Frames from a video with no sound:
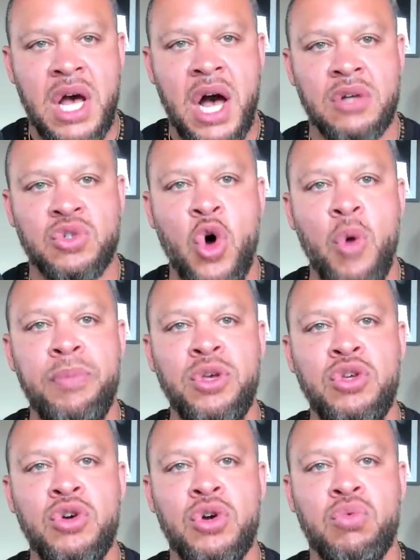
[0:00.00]
I was hoping
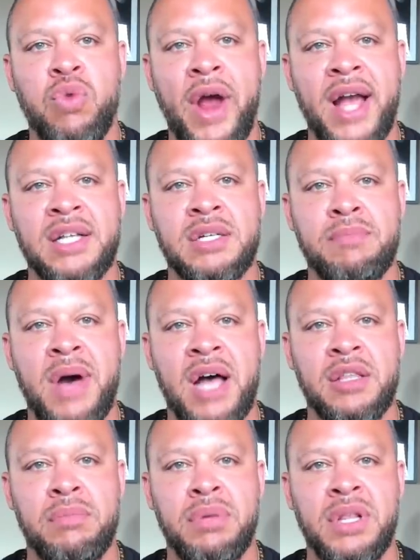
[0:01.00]
you could rant
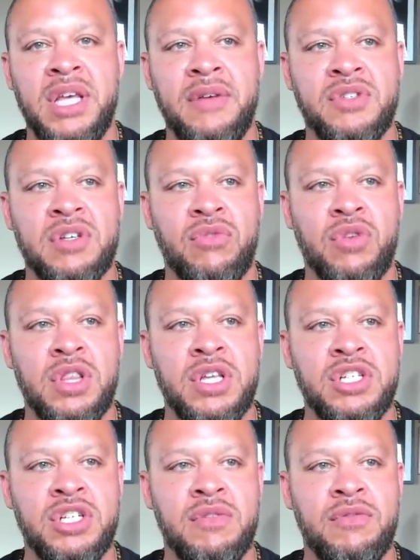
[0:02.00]
about the beliefs of
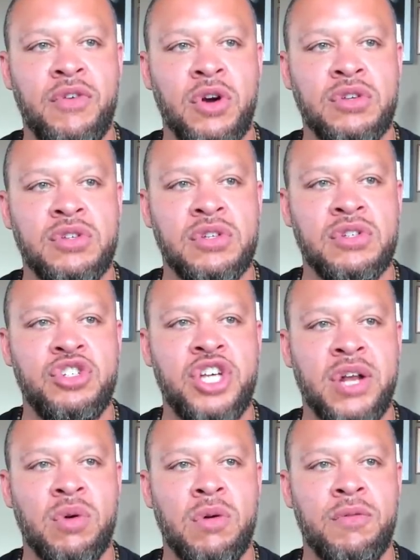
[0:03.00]
religion versus
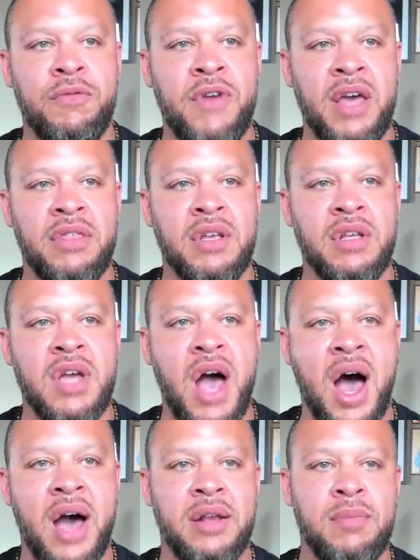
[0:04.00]
general faith in
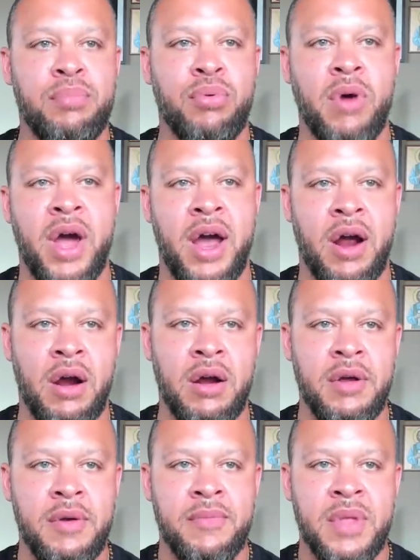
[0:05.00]
God and prayer
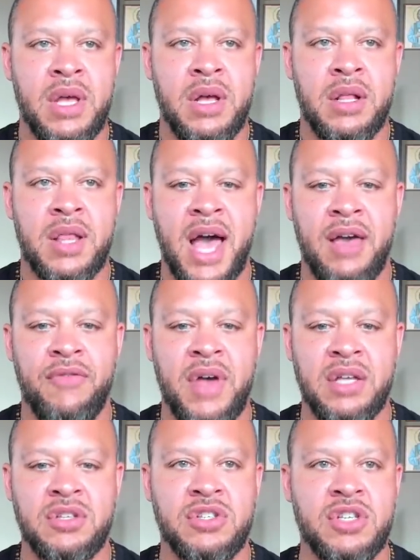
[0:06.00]
life
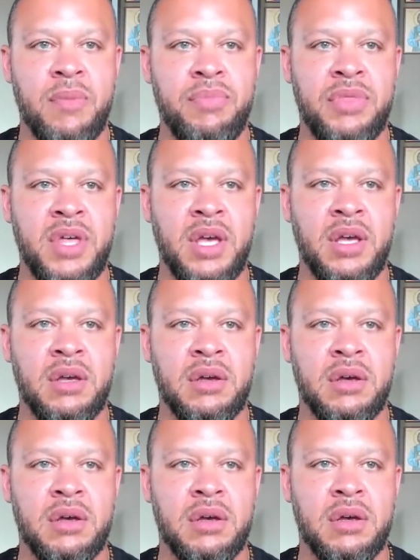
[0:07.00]
as something,
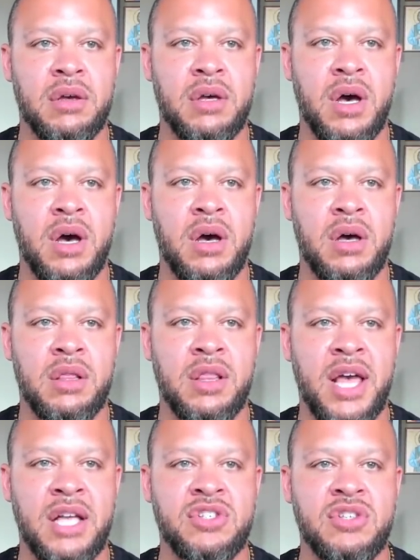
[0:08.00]
uh,
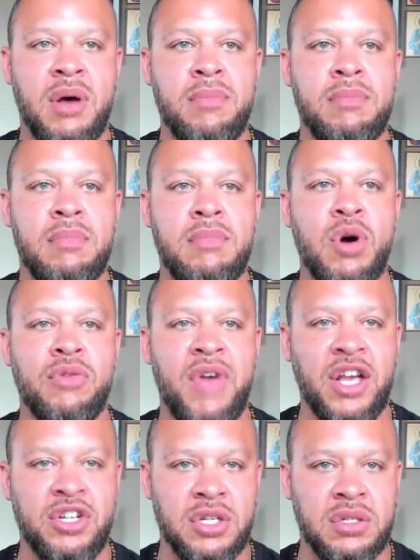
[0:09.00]
as some
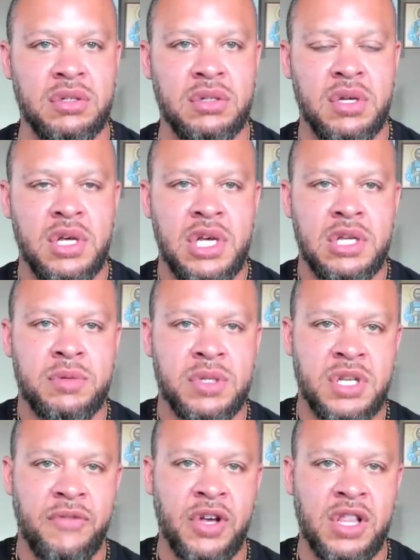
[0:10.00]
motivation.
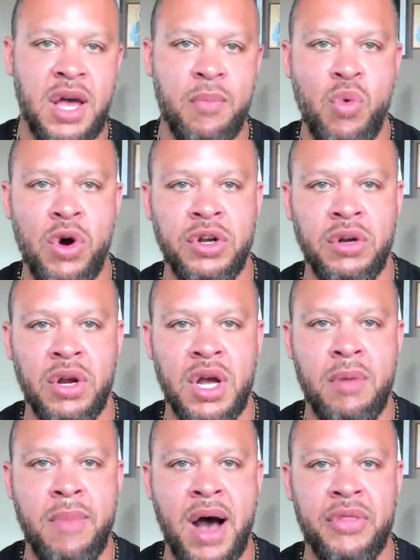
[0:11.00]
Specifically, I'm wondering
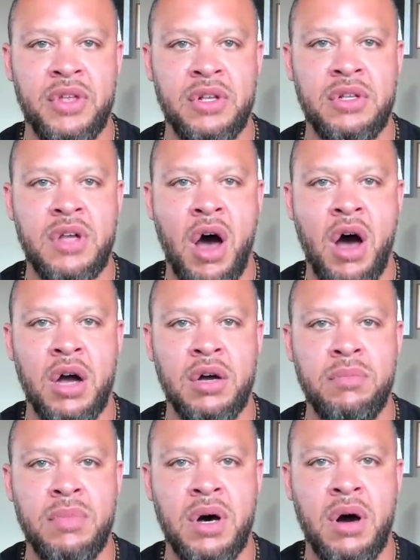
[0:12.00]
about the
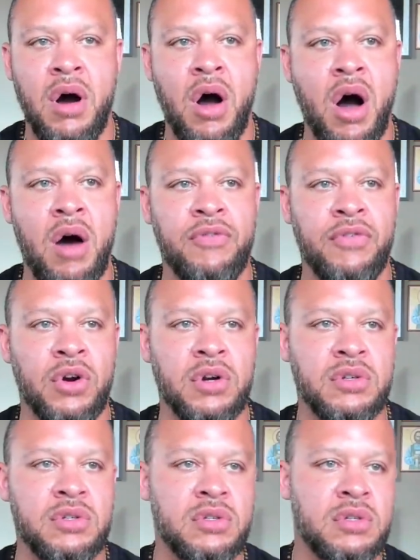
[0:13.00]
dogma
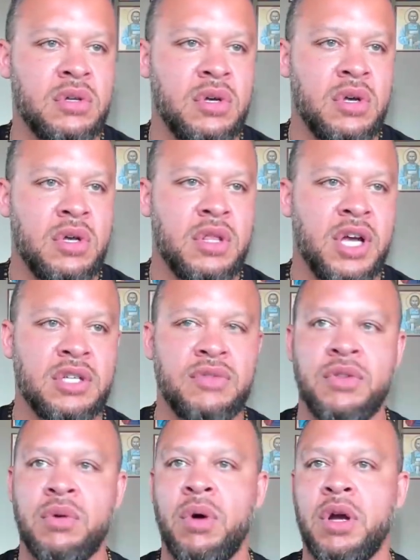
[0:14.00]
offers. Thanks
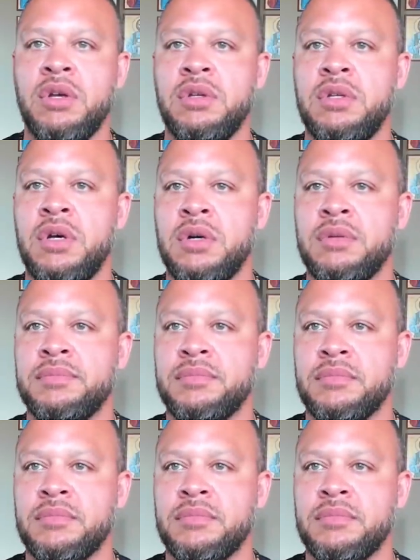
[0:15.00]
for the work you do.